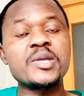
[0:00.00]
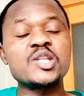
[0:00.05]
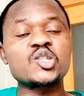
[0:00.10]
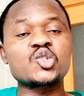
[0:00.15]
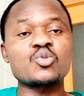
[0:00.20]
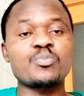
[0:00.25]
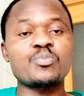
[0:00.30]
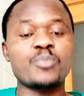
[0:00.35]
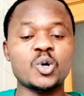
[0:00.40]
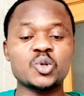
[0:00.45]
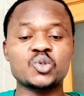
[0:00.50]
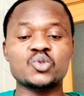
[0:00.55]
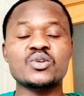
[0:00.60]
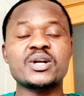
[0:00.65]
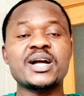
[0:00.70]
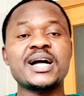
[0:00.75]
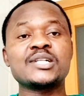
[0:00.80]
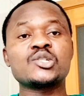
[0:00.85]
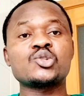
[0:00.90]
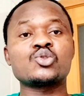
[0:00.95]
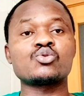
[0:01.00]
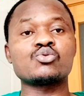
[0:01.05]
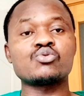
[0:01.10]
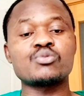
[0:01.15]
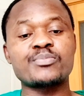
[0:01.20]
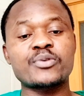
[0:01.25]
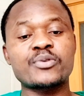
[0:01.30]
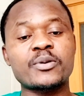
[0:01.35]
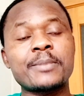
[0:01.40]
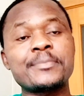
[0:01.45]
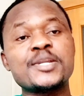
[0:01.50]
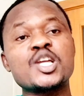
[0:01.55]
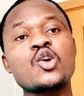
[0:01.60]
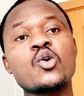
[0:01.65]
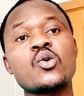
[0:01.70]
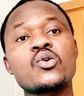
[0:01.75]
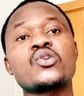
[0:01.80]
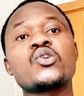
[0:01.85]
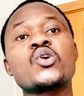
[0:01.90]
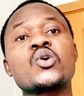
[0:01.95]
into Portugal to probably
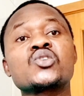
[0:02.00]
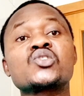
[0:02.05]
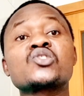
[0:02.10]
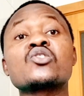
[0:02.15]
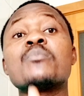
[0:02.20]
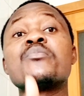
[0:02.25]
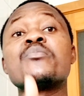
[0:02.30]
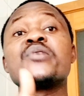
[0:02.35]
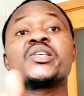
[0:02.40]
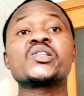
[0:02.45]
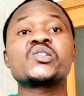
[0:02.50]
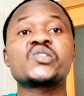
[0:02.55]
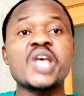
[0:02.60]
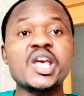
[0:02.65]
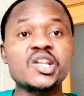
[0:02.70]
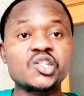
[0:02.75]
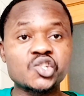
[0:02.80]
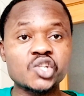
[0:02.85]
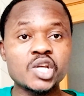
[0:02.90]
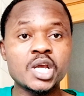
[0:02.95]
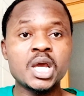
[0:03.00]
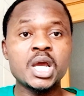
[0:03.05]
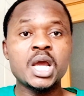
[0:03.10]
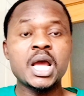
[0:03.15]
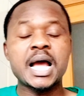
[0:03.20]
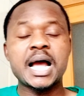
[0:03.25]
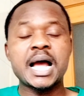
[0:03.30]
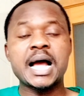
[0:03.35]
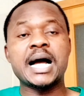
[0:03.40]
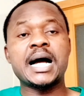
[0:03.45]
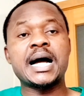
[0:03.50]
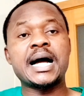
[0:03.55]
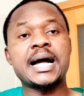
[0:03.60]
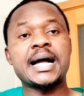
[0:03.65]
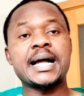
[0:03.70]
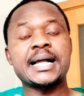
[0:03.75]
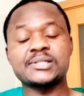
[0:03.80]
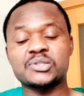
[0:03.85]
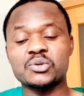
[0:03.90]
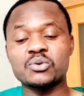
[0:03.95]
conduct some research.
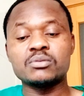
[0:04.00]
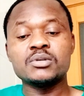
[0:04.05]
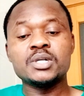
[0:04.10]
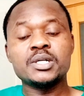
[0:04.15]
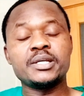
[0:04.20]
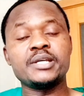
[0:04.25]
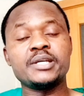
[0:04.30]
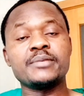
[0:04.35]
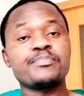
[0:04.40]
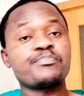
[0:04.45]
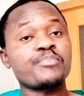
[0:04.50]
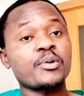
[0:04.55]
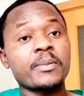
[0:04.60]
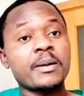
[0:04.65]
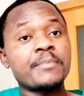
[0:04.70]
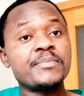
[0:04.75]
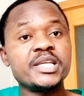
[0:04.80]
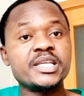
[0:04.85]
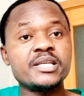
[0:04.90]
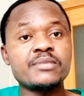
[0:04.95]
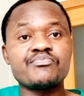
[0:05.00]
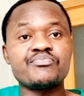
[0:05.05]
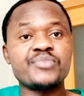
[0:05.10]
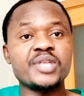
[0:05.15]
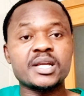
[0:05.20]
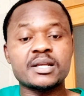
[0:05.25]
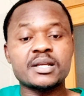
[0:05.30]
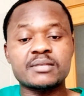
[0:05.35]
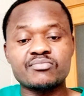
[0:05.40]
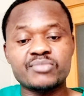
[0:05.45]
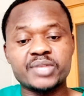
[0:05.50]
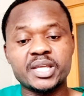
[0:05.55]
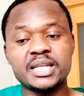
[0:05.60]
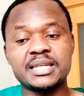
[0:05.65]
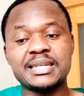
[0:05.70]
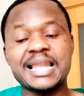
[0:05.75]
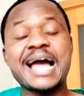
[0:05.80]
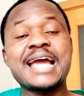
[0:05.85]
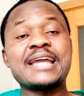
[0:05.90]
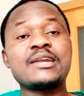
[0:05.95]
So probably the
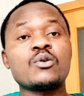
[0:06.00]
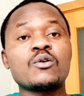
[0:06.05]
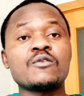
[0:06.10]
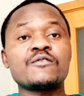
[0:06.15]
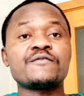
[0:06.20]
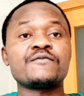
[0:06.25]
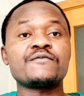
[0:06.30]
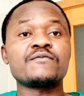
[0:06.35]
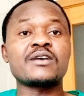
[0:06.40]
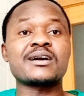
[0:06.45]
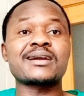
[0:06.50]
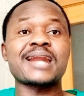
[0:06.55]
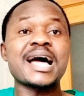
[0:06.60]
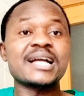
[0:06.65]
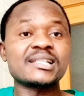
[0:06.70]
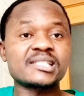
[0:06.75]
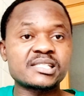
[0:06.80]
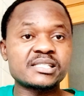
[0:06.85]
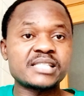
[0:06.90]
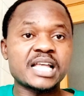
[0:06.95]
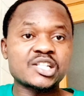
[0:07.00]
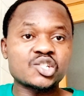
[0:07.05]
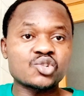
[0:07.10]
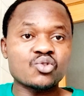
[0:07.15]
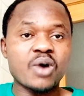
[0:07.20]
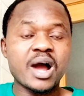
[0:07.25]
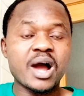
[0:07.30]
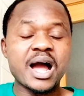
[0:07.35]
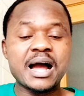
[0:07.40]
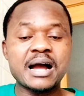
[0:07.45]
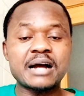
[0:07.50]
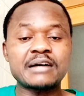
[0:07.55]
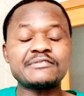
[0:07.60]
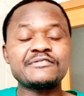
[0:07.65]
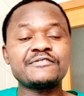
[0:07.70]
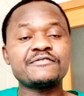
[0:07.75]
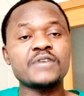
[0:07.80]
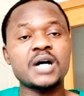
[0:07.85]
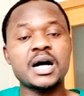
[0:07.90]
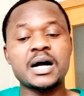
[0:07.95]
line of grants that you
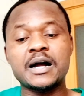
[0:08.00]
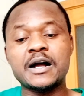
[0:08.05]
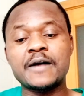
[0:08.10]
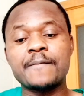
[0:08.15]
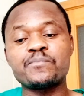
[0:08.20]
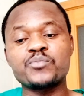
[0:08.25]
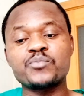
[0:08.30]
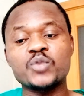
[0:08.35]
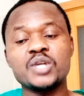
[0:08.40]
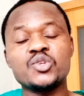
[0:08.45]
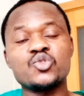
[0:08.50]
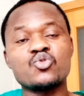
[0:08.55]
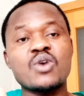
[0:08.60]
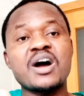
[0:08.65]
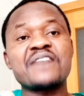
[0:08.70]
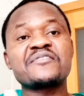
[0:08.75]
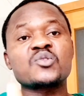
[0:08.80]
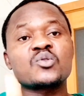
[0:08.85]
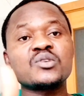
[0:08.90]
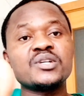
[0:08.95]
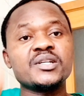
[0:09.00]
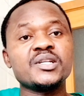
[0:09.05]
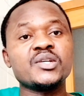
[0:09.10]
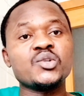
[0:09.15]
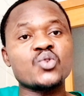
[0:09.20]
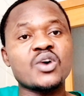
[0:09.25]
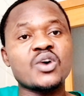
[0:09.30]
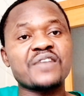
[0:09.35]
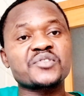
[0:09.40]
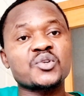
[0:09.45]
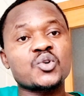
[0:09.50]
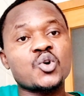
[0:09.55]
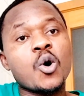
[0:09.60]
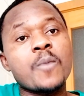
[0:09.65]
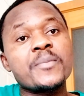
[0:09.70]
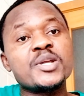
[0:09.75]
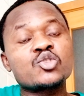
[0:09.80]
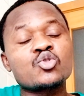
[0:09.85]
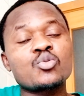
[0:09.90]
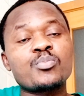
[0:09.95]
have, you have to
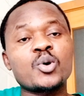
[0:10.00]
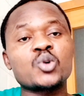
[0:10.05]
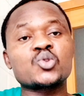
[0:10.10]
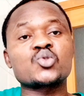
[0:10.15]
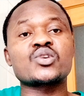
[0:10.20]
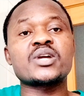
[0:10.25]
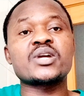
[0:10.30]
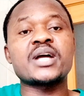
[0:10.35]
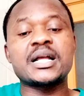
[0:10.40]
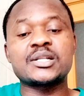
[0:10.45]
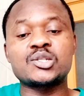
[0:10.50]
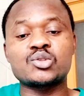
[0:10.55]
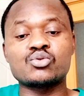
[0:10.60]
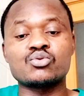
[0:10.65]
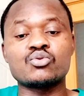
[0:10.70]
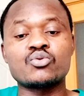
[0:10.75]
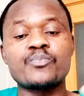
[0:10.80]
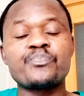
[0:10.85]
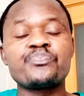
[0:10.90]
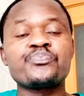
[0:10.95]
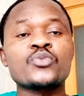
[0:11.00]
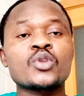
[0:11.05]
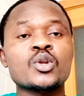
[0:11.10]
come into Portugal to